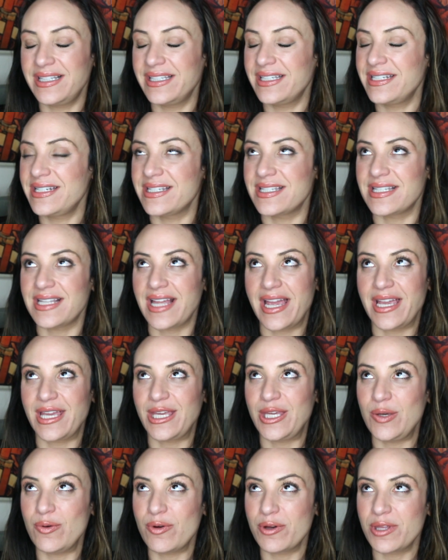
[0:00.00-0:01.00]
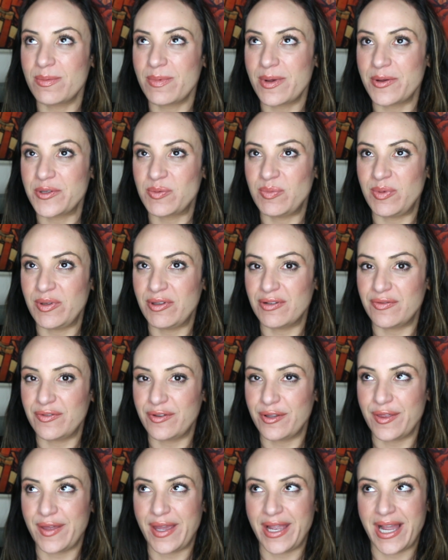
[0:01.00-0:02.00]
Clint is like, you are the most
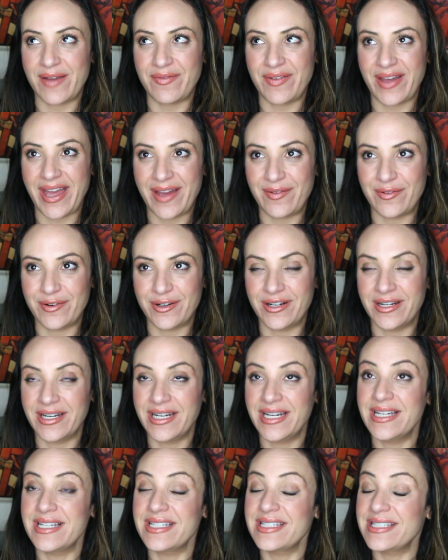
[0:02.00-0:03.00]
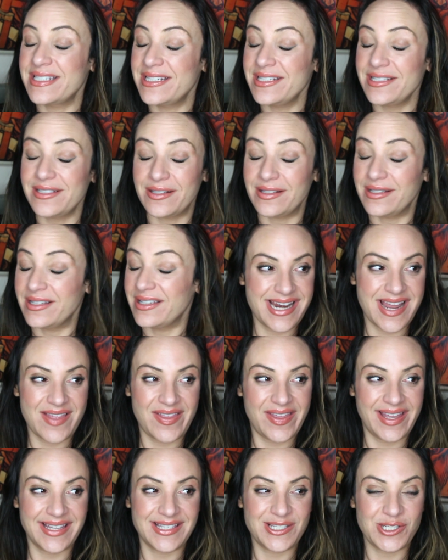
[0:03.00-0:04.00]
beautiful thing I've ever. Still,
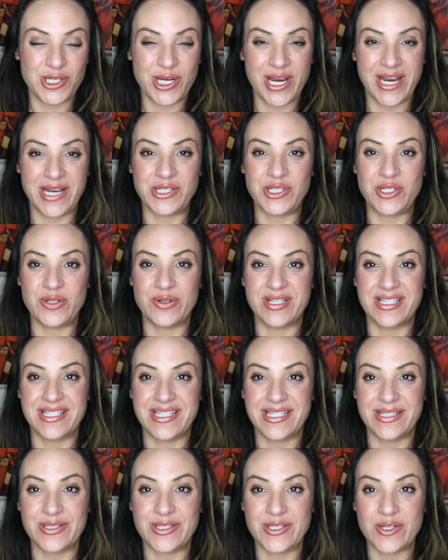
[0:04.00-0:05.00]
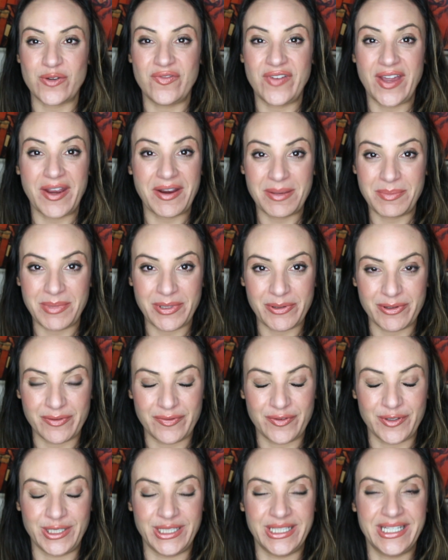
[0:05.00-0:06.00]
nothing has changed. You are still so very
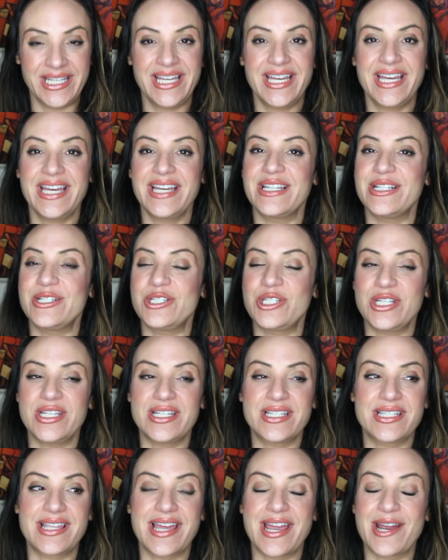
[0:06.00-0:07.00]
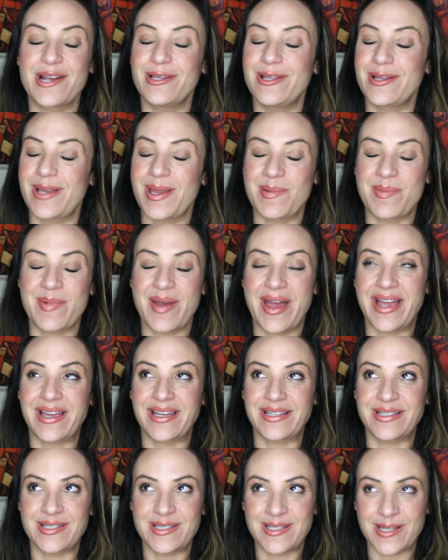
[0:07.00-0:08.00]
beautiful. And she is there looking
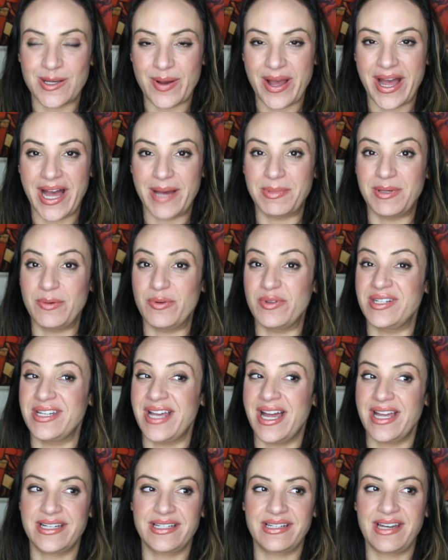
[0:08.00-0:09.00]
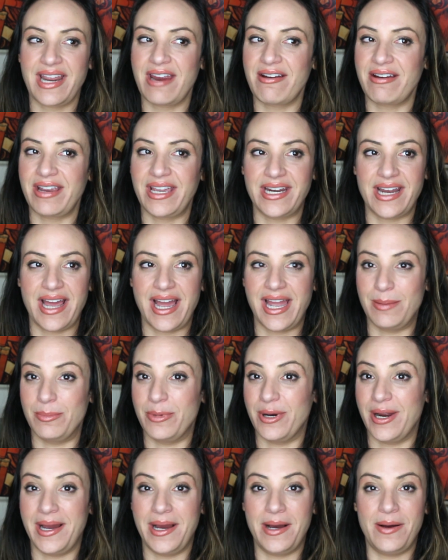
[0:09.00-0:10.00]
back and so happy with not nary an
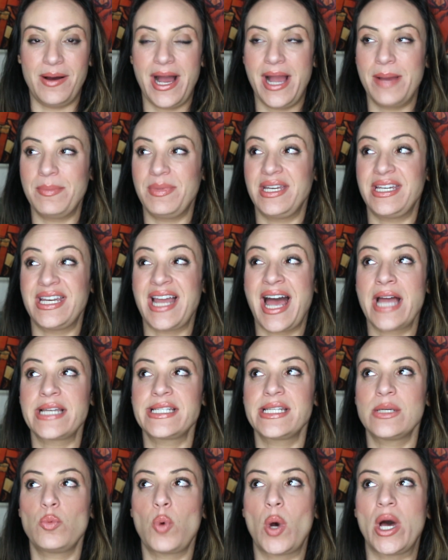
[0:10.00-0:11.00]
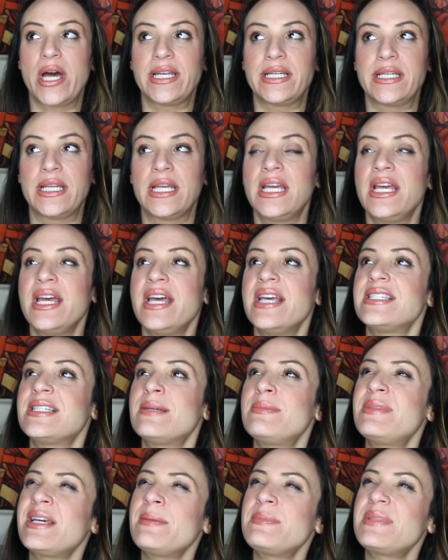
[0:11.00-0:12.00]
eyebrow. I mean, not to one.
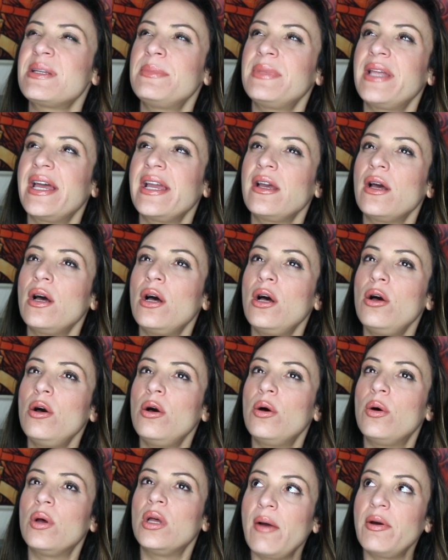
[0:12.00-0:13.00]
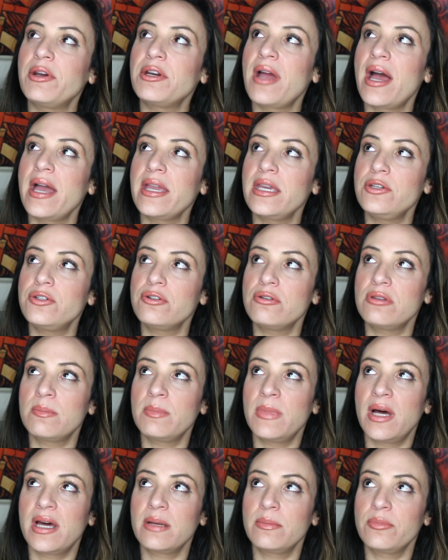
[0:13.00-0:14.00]
Sometimes I'm like, oh, I wonder how you drew
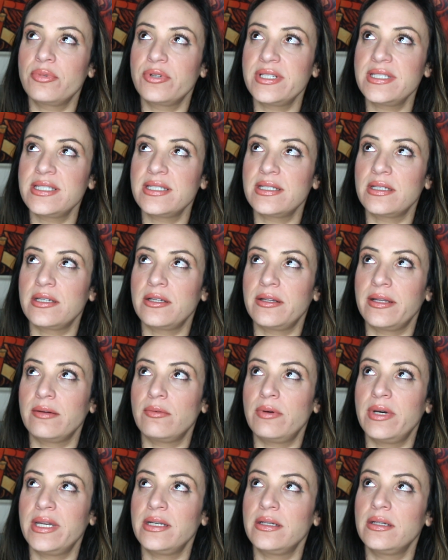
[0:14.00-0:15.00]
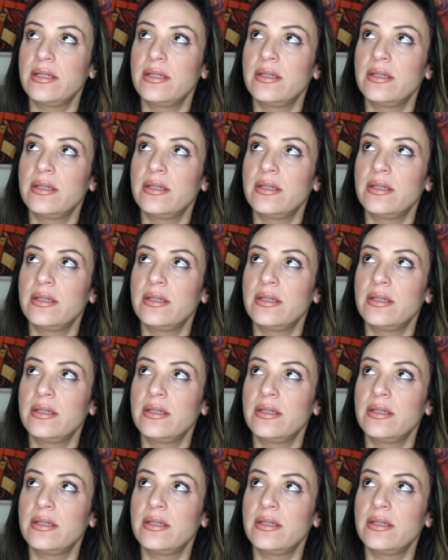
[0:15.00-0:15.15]
them on in prison. You're like, what